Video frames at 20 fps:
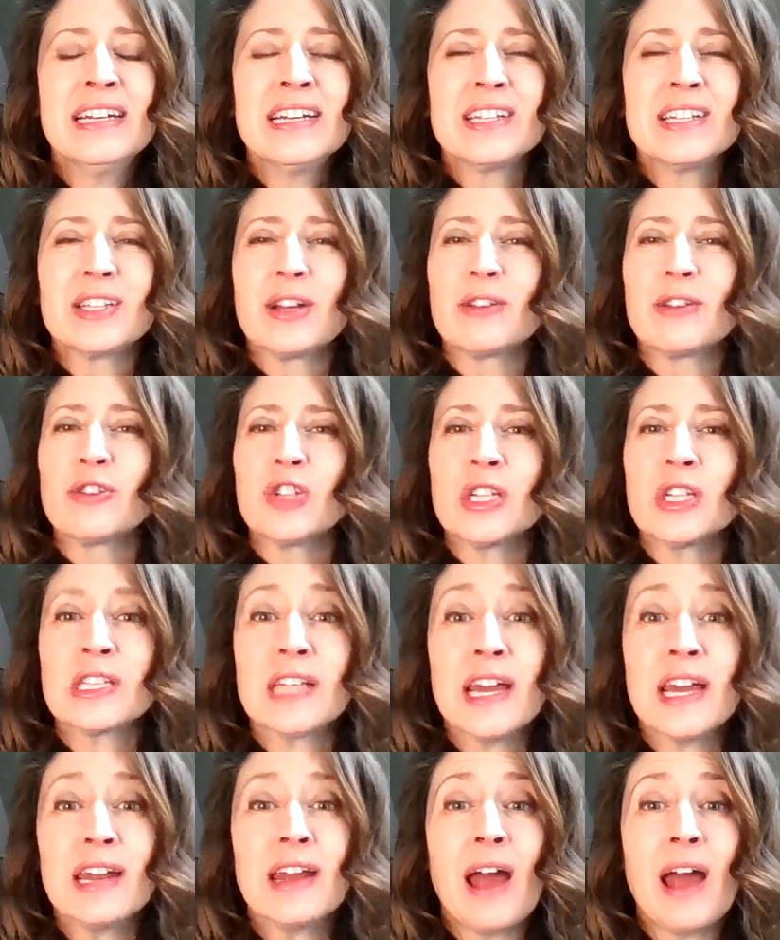So just
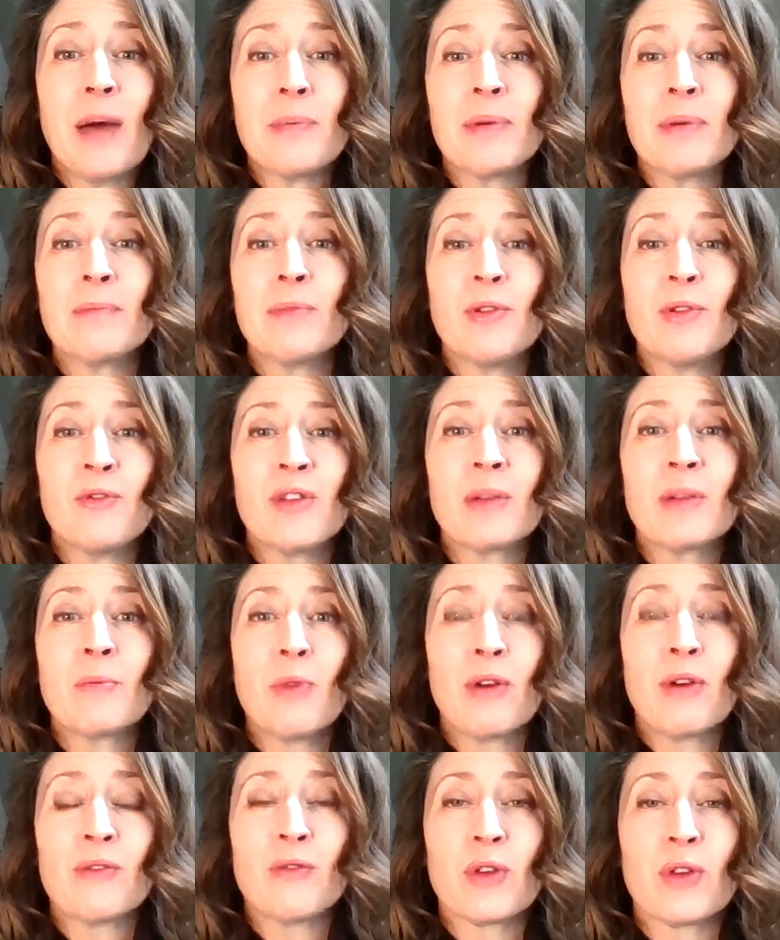getting up and moving
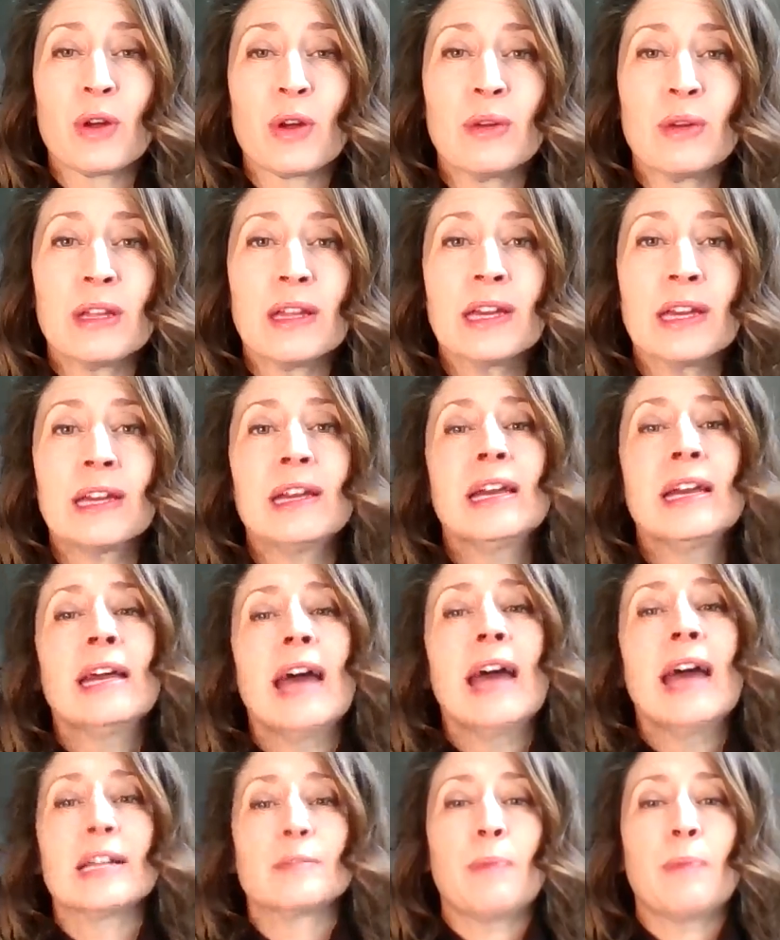more frequently
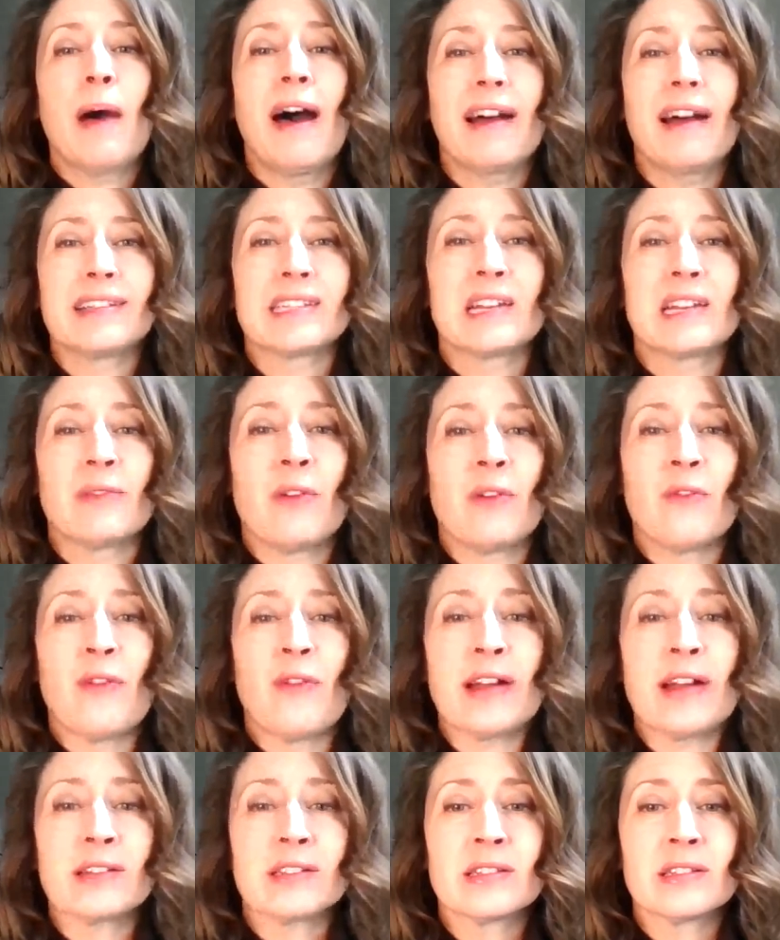has positive
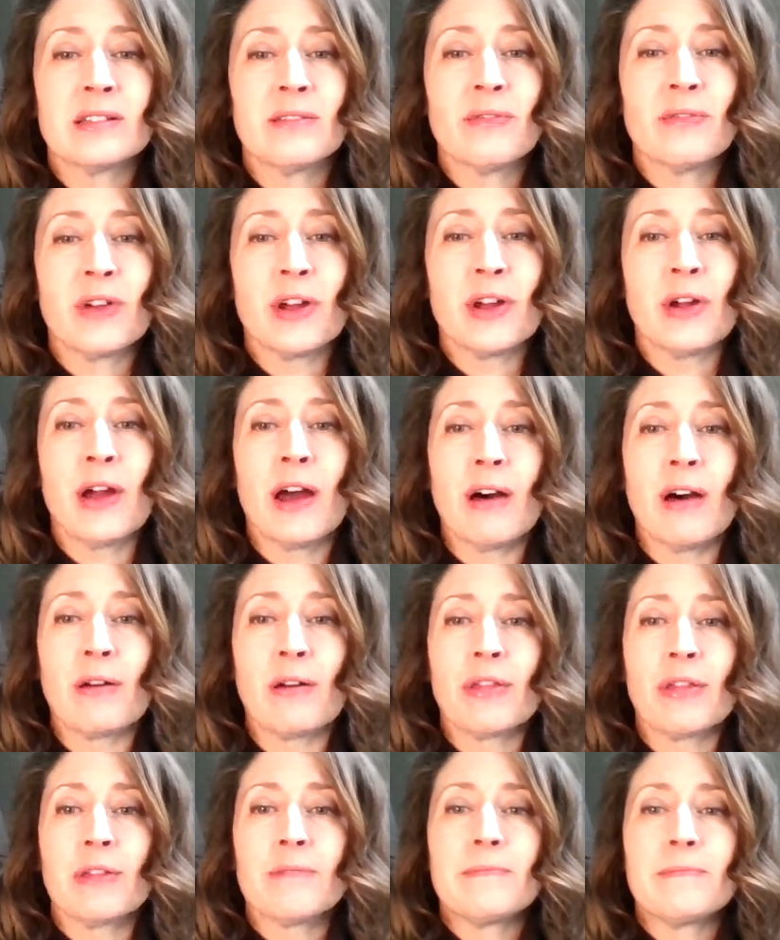effects for your health.